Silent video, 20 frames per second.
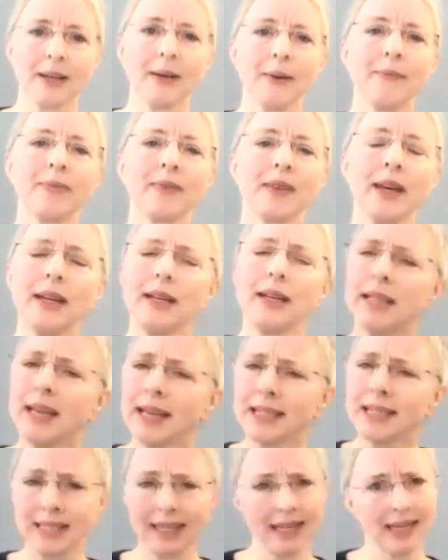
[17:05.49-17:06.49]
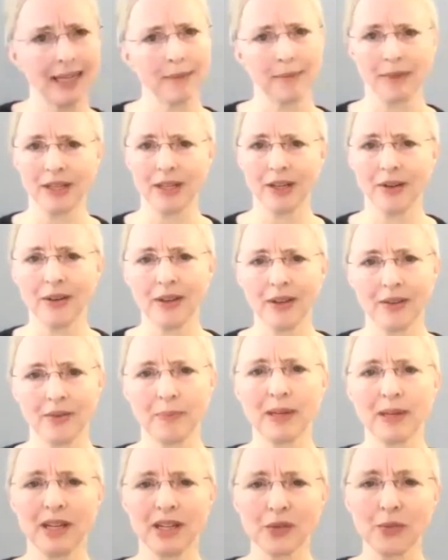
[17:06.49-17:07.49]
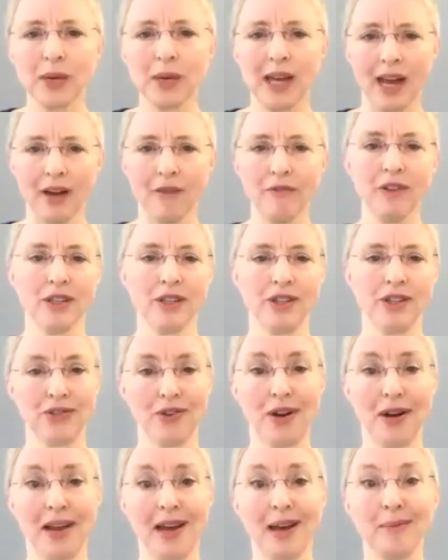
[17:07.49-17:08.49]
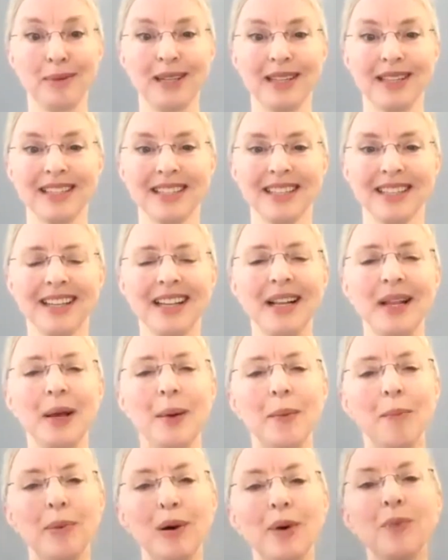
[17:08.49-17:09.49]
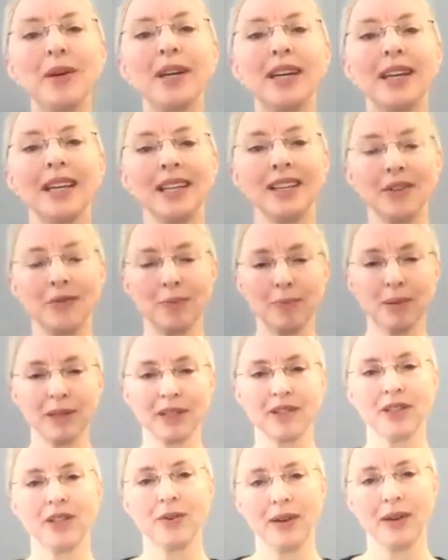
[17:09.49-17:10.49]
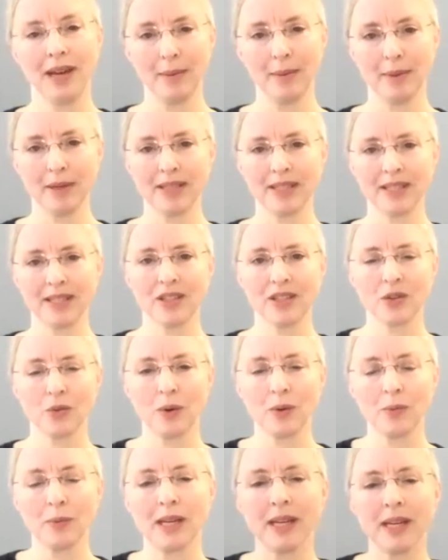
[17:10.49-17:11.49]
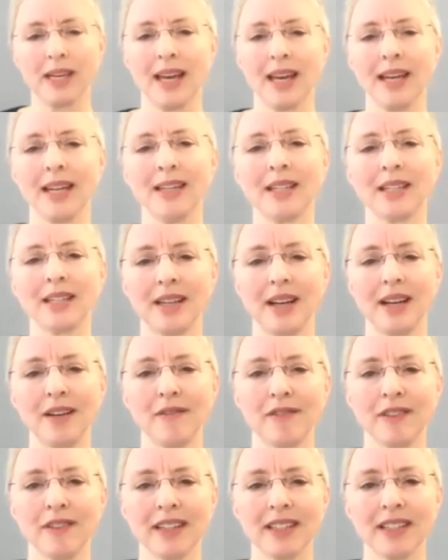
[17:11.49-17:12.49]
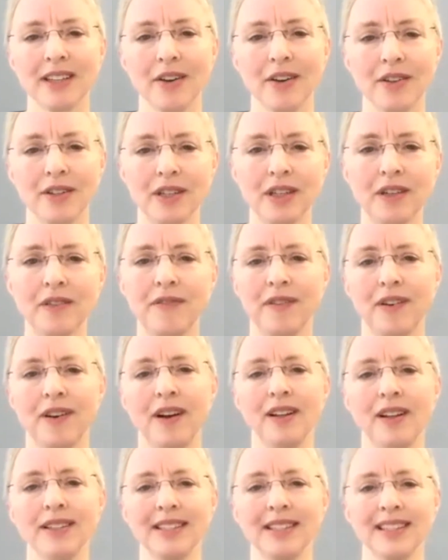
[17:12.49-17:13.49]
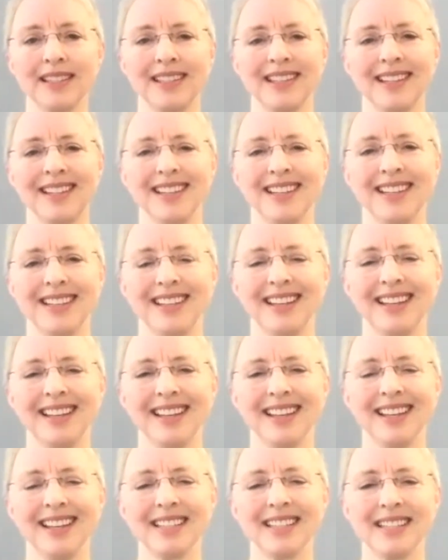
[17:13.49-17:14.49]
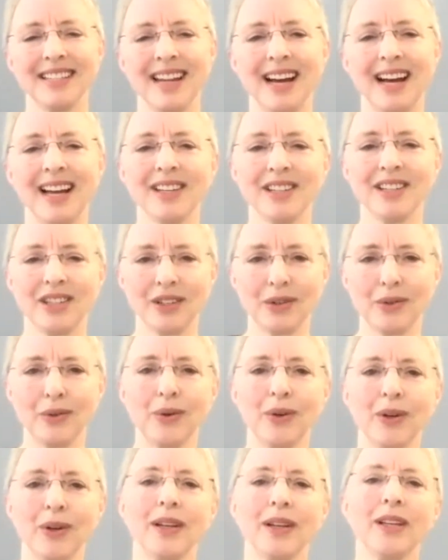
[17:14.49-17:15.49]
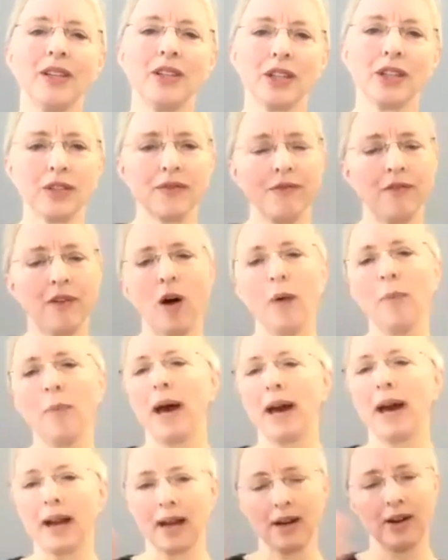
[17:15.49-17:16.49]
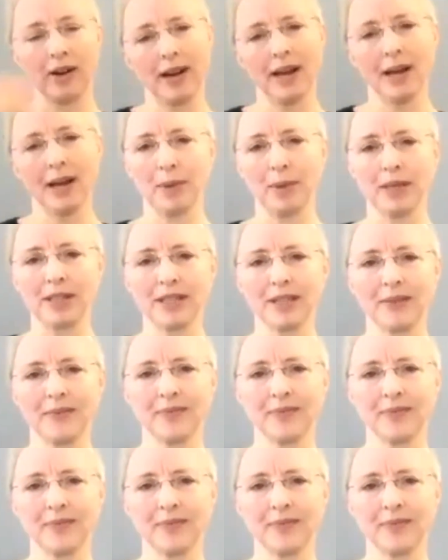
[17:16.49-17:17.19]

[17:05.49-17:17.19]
and it takes time, because we have these strong habits, but we can build new habits. So when we get into conflict, our default is not to just fall back on our habits.